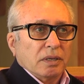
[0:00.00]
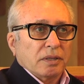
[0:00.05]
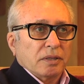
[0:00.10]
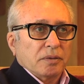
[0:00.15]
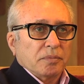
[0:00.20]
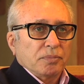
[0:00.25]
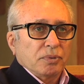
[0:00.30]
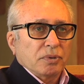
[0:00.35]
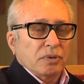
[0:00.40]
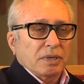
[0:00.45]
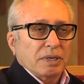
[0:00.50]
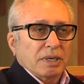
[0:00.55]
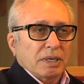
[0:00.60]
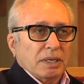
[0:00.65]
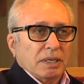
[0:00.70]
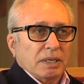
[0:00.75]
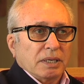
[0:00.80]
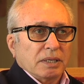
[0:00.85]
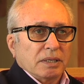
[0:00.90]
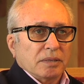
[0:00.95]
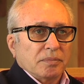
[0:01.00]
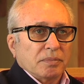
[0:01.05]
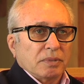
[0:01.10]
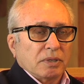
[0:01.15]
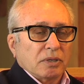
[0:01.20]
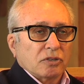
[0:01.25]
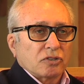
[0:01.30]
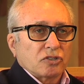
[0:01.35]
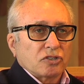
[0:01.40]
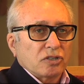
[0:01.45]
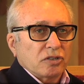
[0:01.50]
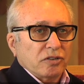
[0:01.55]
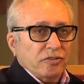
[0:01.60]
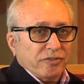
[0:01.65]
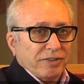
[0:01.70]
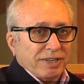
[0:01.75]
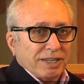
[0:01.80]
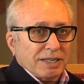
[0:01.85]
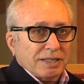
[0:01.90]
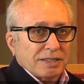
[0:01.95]
the book
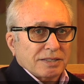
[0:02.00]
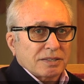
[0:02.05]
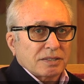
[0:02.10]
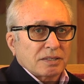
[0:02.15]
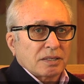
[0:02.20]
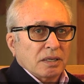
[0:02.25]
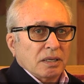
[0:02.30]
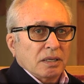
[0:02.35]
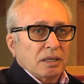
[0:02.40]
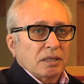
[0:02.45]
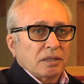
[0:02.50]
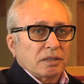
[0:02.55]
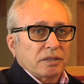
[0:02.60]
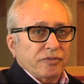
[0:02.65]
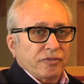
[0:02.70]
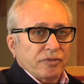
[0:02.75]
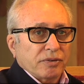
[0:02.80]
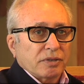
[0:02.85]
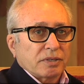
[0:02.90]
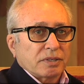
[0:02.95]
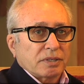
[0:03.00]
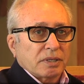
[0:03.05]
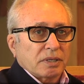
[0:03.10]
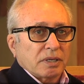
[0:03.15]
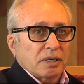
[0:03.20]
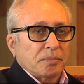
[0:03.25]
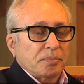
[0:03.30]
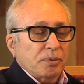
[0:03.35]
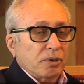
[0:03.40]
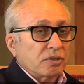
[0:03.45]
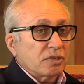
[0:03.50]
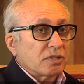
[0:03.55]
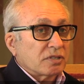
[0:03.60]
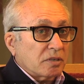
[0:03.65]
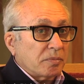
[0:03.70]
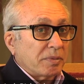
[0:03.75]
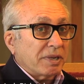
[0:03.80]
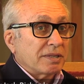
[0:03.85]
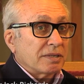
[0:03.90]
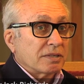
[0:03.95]
surveys different approaches
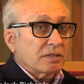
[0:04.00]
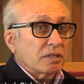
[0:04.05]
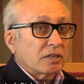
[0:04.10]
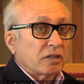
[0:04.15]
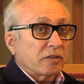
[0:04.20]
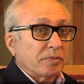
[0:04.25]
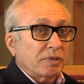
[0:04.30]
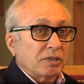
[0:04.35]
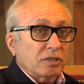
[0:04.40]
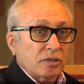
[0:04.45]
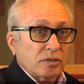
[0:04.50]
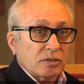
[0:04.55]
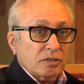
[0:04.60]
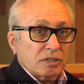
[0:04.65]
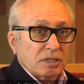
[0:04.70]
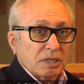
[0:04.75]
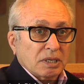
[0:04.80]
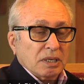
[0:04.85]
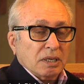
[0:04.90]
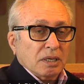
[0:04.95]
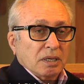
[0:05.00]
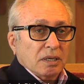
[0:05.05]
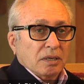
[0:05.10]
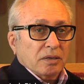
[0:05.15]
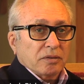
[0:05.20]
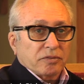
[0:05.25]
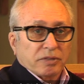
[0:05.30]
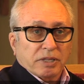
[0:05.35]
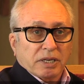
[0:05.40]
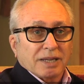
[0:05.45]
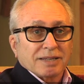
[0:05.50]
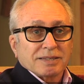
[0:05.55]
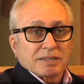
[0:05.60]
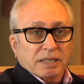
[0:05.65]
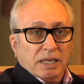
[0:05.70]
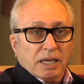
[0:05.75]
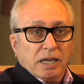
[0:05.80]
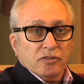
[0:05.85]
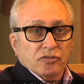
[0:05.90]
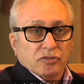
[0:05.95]
and methods that have been used for the last,
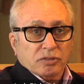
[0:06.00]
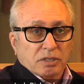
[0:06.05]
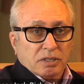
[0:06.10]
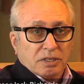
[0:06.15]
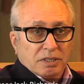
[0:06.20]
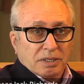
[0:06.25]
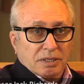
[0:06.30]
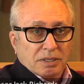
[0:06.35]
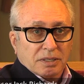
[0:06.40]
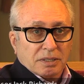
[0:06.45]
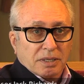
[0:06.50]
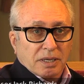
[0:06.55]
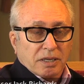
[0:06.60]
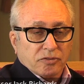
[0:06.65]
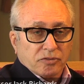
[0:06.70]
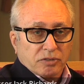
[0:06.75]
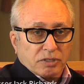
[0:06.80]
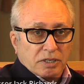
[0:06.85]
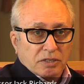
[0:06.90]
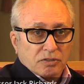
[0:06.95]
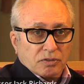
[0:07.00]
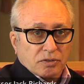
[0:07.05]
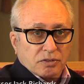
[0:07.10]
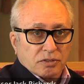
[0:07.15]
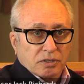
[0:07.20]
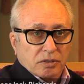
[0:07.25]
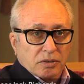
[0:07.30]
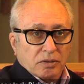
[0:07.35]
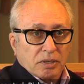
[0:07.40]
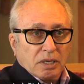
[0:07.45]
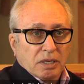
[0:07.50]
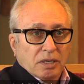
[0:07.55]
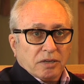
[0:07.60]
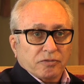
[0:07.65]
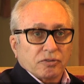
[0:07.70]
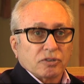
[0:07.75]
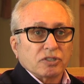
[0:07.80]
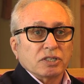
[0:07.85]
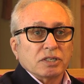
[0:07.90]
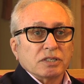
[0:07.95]
say, 100 years or so
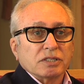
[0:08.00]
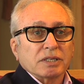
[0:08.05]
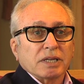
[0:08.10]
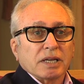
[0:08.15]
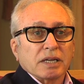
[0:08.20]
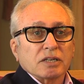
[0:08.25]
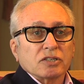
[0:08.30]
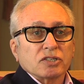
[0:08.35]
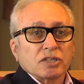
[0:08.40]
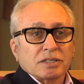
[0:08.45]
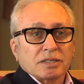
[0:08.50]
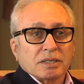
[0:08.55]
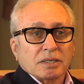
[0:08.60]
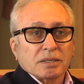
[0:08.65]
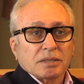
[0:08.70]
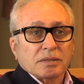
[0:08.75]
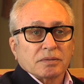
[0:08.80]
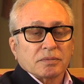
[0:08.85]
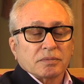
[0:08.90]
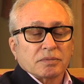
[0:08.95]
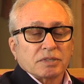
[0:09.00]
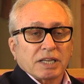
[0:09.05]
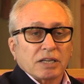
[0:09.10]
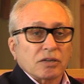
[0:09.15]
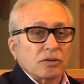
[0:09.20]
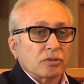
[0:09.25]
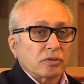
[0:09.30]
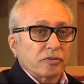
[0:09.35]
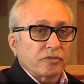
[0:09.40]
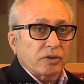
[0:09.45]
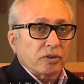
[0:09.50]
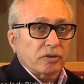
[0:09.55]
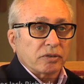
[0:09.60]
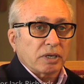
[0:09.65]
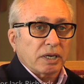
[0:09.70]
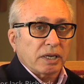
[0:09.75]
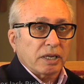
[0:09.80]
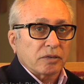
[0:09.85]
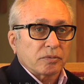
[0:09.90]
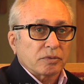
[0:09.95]
for teaching English as a second or
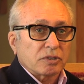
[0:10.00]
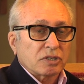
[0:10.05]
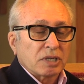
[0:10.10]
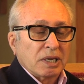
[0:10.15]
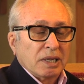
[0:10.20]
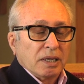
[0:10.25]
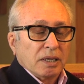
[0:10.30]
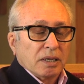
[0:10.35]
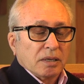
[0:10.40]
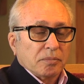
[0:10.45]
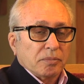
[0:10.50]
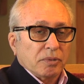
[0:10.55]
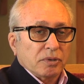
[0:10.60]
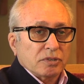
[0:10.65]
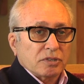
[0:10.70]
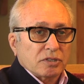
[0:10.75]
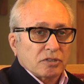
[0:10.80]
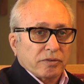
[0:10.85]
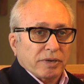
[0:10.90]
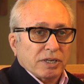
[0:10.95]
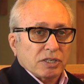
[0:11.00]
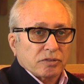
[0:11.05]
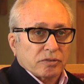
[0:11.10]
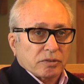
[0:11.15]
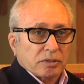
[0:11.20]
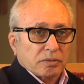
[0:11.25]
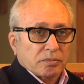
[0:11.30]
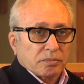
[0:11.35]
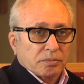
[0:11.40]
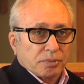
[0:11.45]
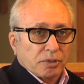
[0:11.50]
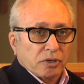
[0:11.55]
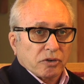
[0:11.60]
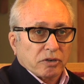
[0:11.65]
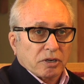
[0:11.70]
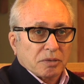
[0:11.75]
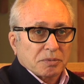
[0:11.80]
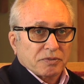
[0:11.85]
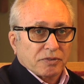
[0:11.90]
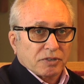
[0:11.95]
foreign language. Most graduate
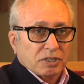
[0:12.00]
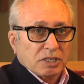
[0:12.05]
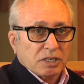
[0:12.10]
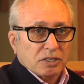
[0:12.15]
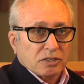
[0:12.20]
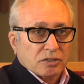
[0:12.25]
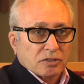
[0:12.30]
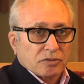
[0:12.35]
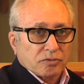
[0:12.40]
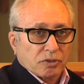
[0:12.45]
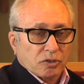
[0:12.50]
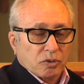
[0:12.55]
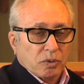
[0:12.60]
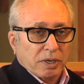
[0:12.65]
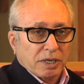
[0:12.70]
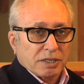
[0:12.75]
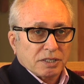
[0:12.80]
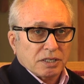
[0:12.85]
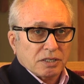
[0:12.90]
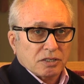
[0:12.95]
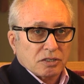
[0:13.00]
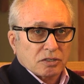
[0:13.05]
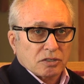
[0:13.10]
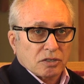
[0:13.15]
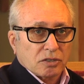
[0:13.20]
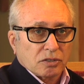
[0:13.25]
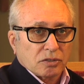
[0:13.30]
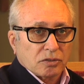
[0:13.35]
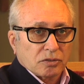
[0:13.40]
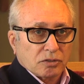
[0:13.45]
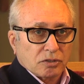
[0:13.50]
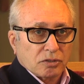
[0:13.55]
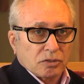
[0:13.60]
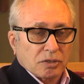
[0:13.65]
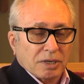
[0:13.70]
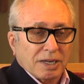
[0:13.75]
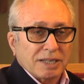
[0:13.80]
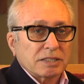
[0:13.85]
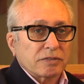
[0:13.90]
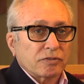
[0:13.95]
programs for teachers require teachers to do
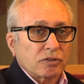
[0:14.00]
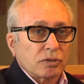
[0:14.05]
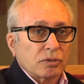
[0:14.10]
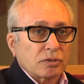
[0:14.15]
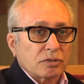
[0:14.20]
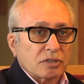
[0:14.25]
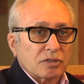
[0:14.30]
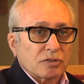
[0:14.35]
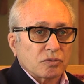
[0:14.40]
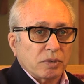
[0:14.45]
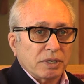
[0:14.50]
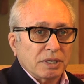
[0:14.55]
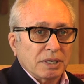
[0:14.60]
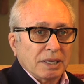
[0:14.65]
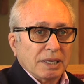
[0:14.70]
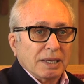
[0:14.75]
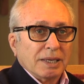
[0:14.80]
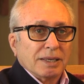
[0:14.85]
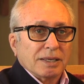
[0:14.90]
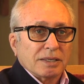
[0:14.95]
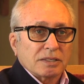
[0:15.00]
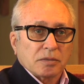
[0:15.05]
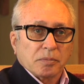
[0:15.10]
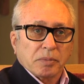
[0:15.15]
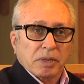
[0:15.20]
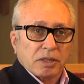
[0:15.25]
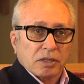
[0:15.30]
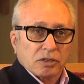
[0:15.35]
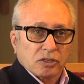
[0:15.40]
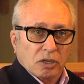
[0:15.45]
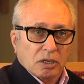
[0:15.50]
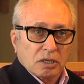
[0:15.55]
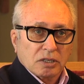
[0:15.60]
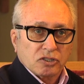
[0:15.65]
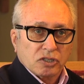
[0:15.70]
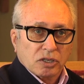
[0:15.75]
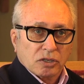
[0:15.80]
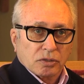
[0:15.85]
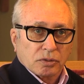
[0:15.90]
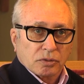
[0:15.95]
two kinds of courses. One is a
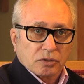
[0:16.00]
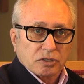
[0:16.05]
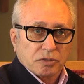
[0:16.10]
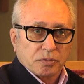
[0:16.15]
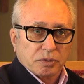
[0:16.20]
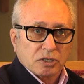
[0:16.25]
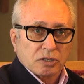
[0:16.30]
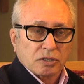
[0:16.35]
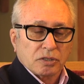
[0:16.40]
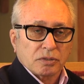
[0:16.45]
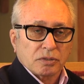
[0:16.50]
methodology course, which